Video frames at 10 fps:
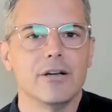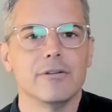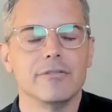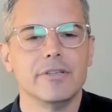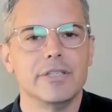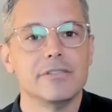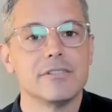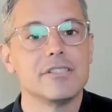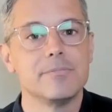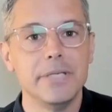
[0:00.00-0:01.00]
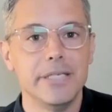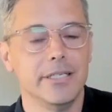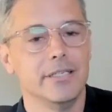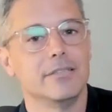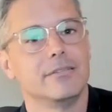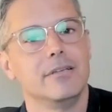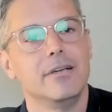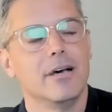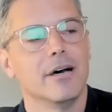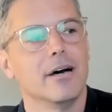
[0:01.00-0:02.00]
of speed,
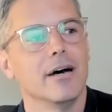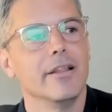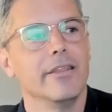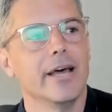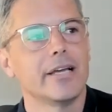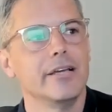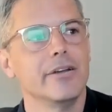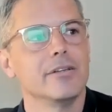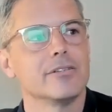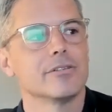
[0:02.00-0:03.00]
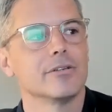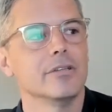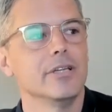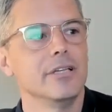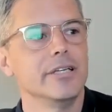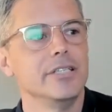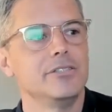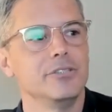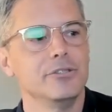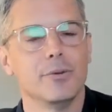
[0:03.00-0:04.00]
that can certainly lead
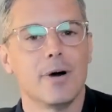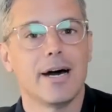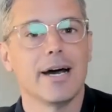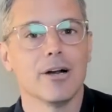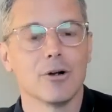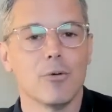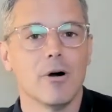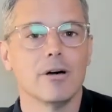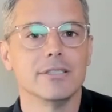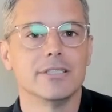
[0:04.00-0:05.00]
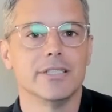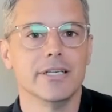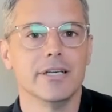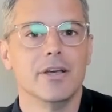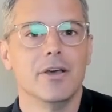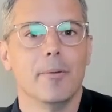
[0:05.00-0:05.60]
to higher quality,